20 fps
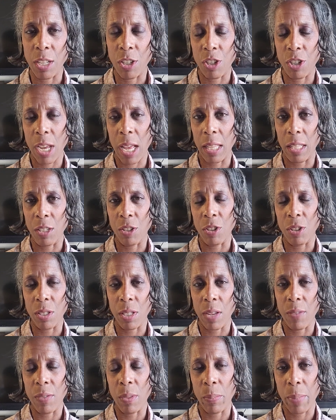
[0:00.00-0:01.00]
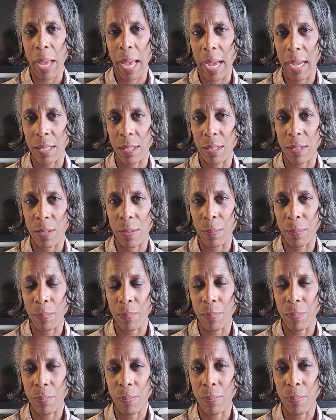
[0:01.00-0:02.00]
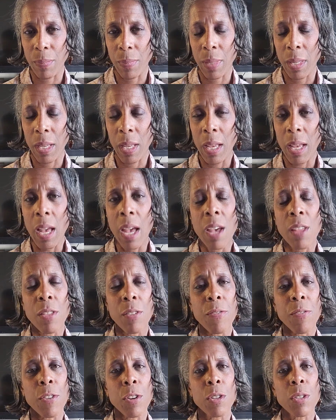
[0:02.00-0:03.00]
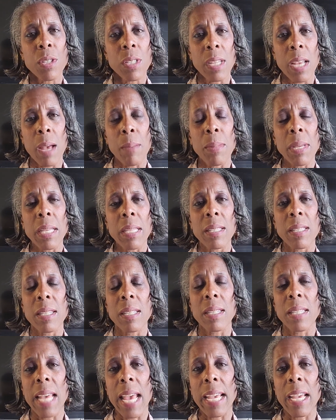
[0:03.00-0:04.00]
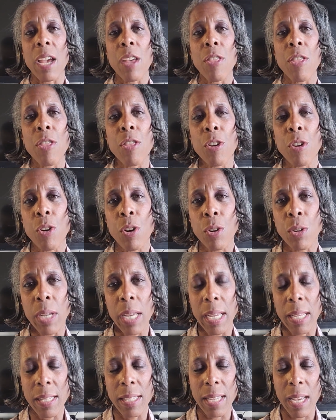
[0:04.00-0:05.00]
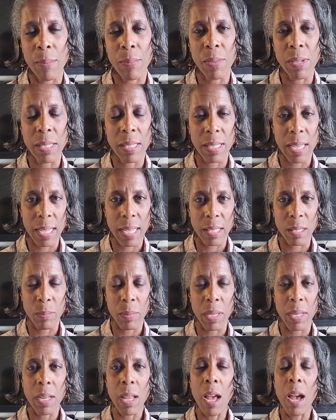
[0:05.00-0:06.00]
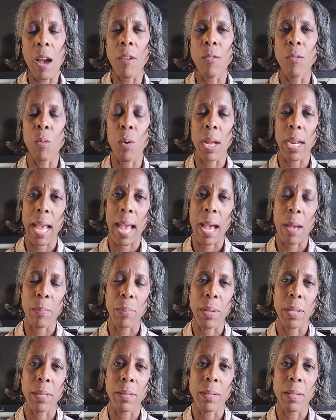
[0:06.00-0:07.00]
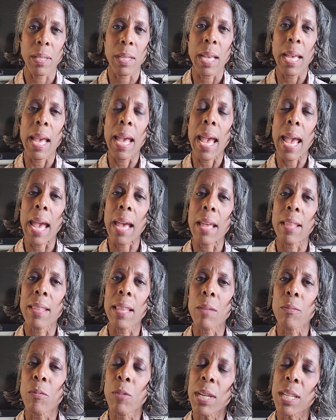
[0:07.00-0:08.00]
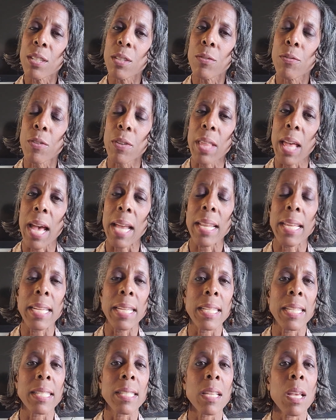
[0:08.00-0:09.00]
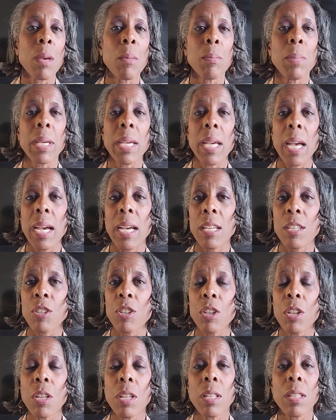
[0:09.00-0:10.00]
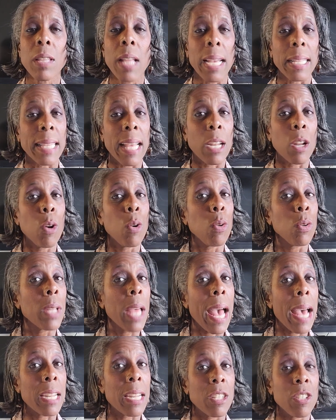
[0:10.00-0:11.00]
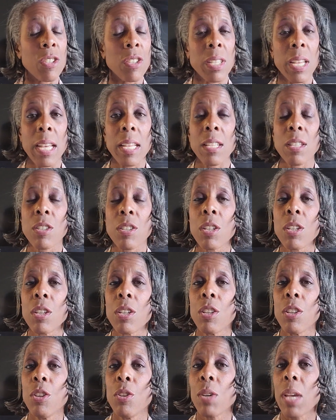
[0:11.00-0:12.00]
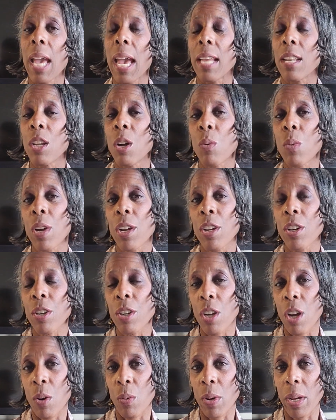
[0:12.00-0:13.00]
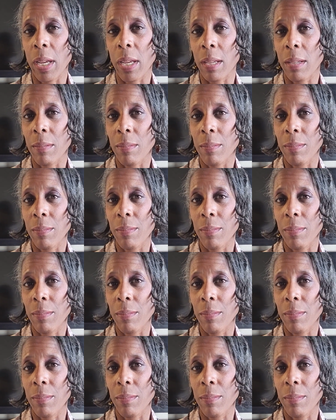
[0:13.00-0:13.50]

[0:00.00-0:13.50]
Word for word: and challenges of the past? The first step is to take a thorough, in depth assessment of what happened. And the reason for that is because, like that old adage says, you can't know where you're going